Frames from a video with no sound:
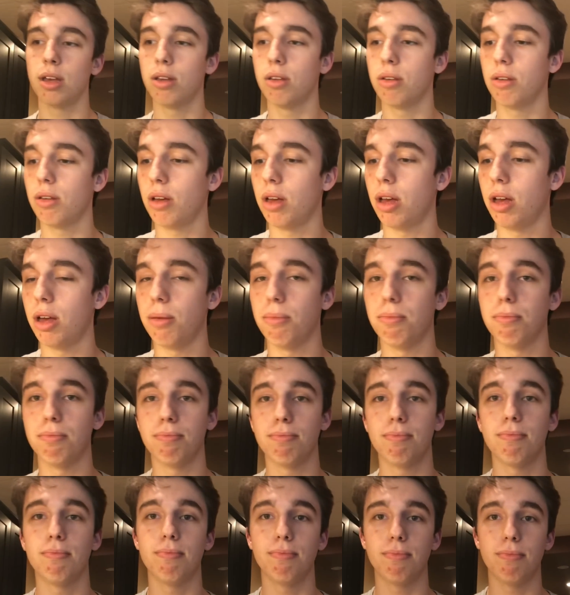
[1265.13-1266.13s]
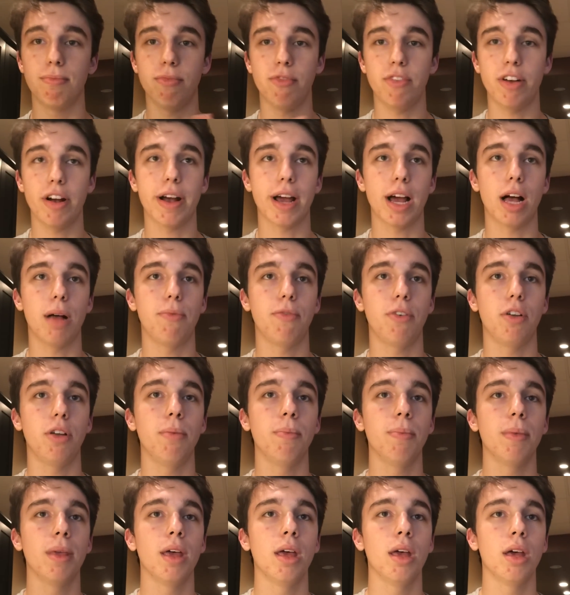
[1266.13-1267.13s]
Um, very helpful.
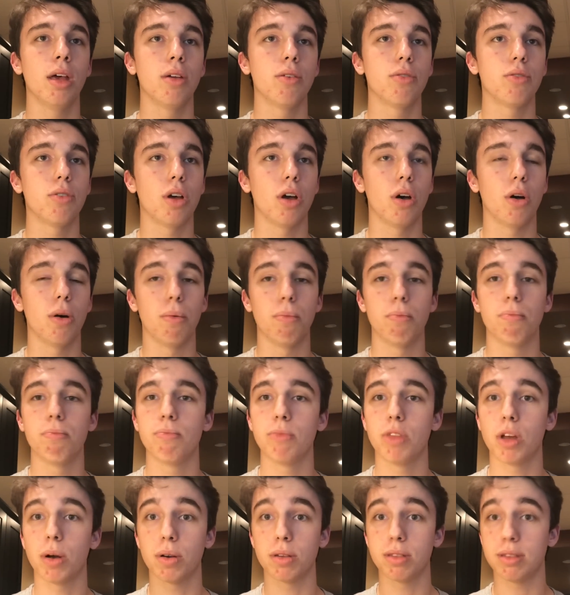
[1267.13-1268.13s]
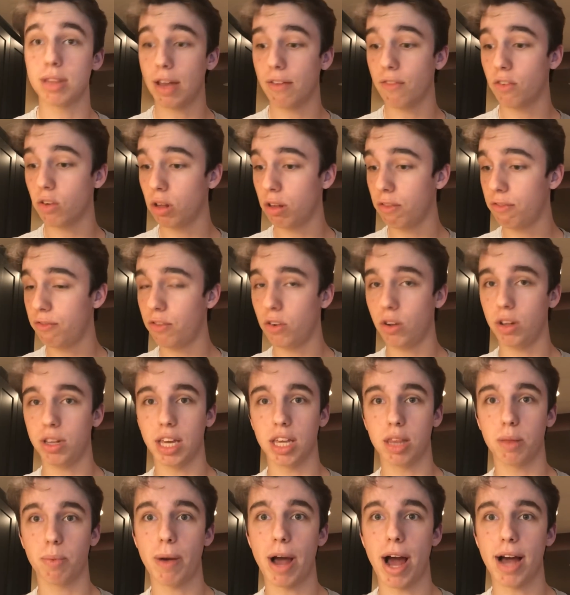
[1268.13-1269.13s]
So there are several
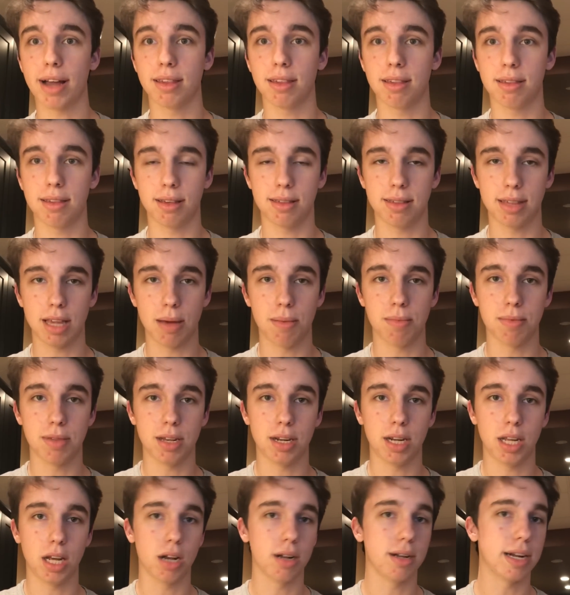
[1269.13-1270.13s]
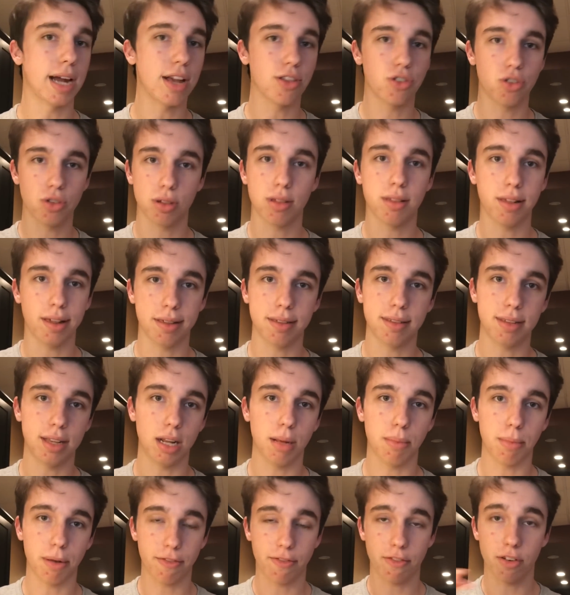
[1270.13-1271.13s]
full-length practice exams in here, not just listening,
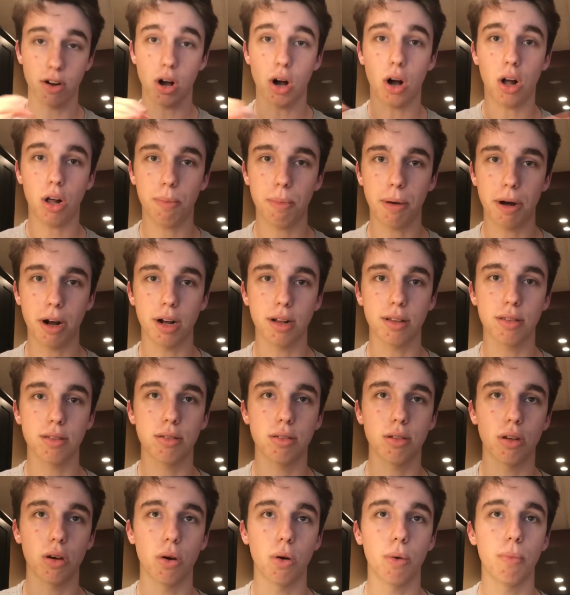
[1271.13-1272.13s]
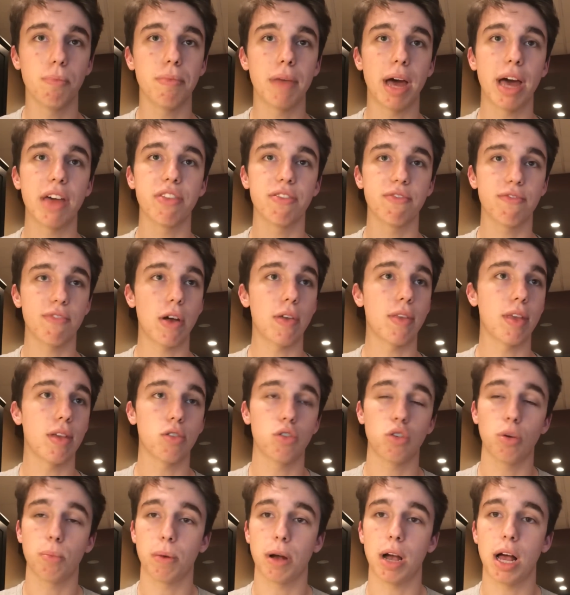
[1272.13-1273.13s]
but for all parts. So I found that
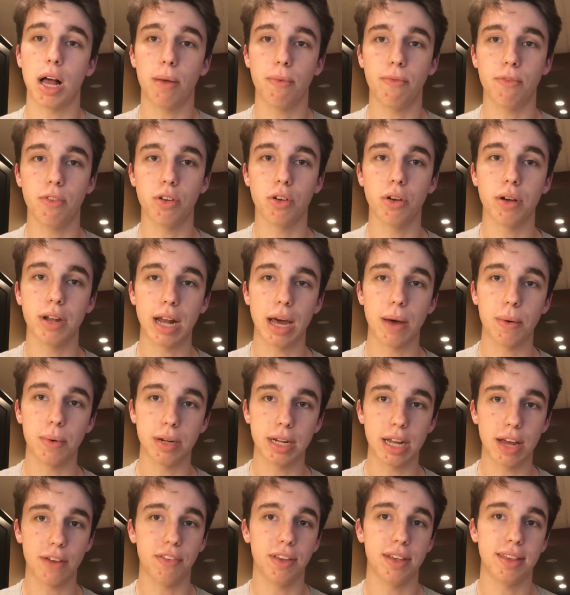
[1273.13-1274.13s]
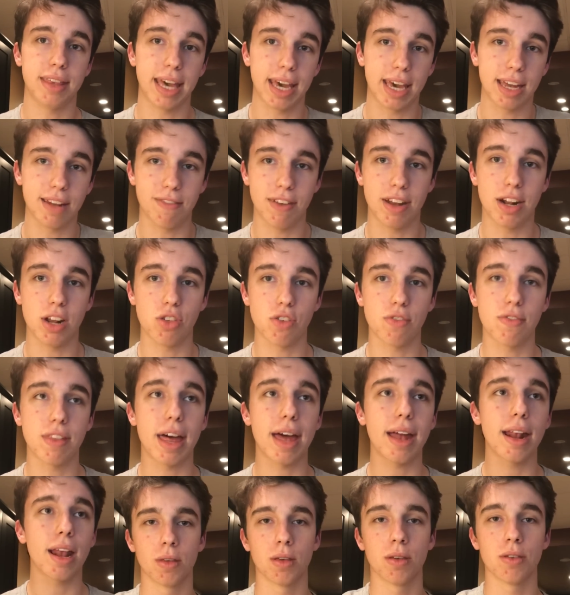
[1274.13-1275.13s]
super helpful and I would definitely take advantage of
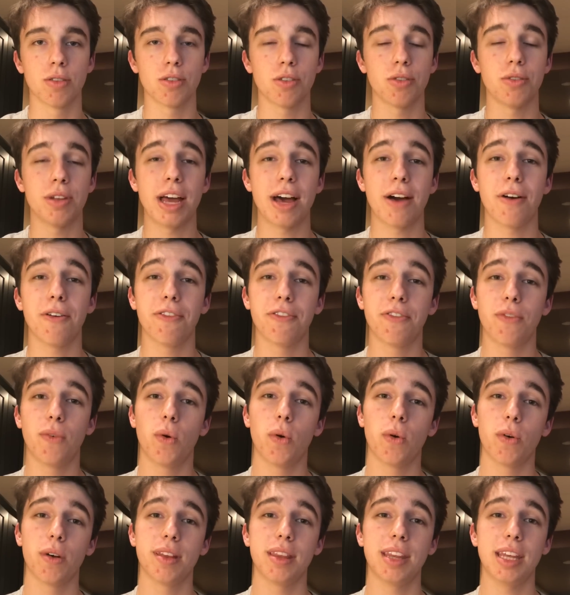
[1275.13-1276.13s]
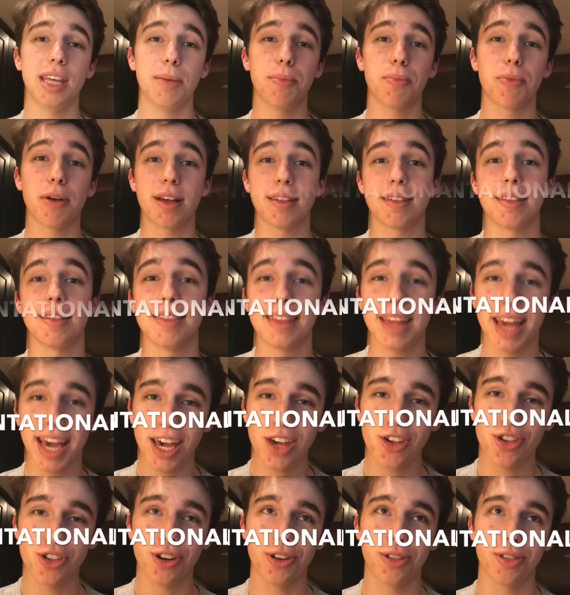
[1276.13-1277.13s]
that. So now for the
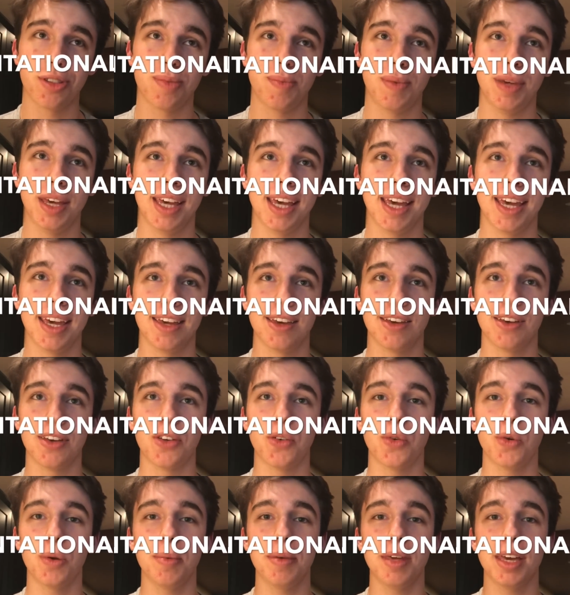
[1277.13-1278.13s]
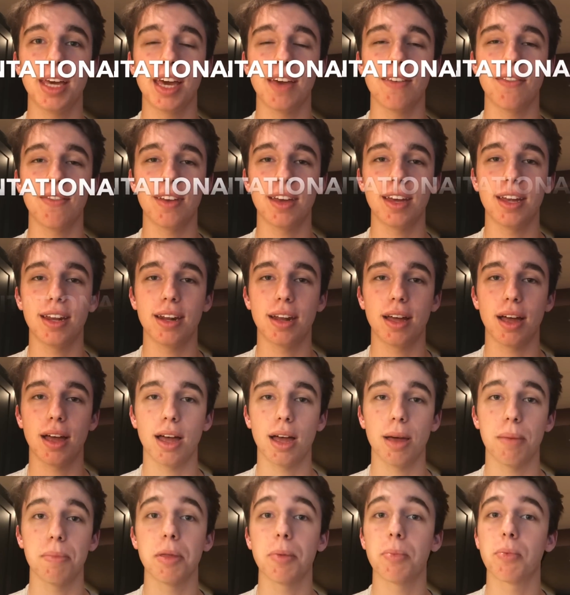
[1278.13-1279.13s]
presentational speaking, you will be given
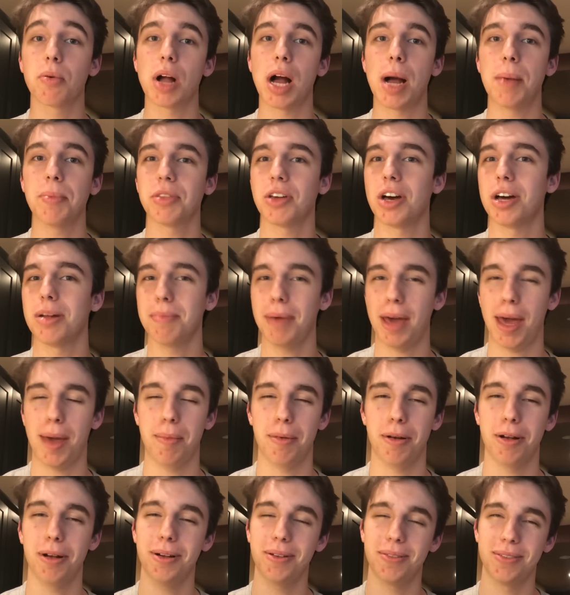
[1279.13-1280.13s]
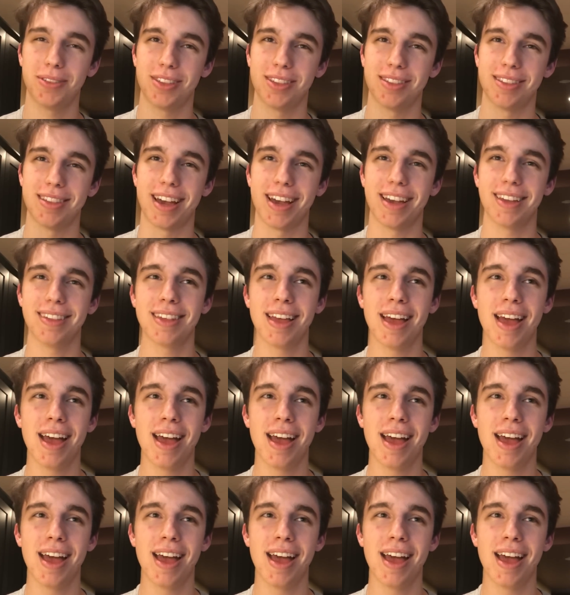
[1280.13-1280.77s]
um, the prompt on paper, which is nice,